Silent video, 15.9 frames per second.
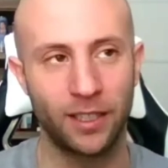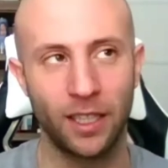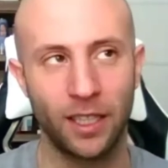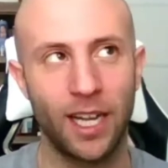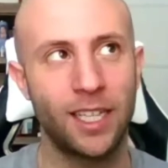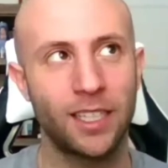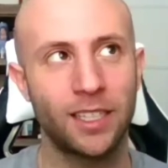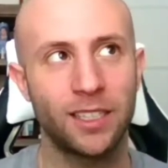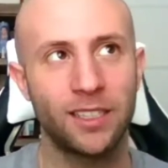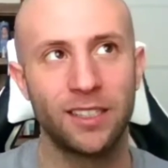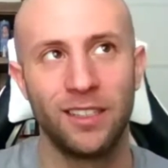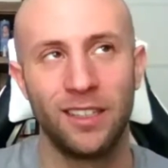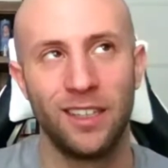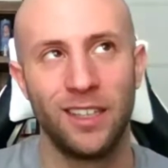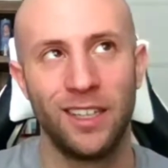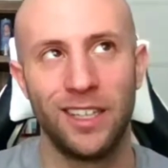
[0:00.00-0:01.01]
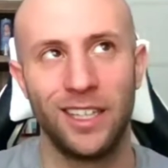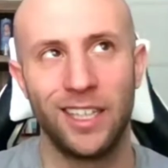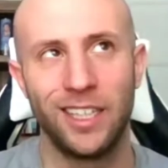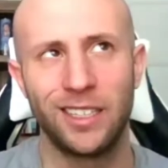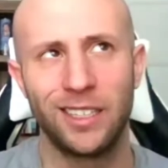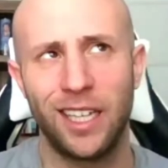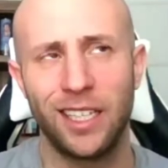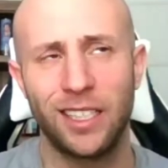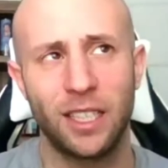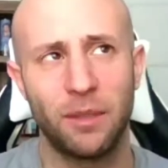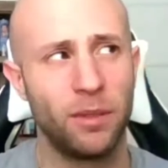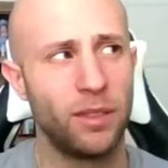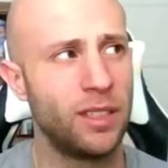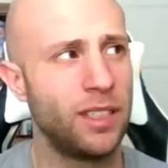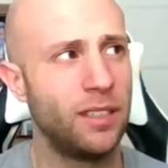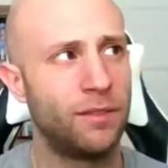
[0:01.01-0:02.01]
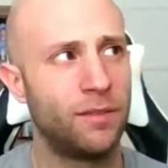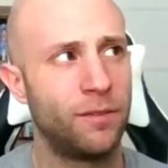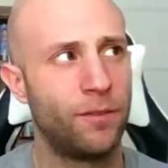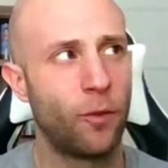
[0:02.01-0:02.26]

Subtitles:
Like his last, I believe,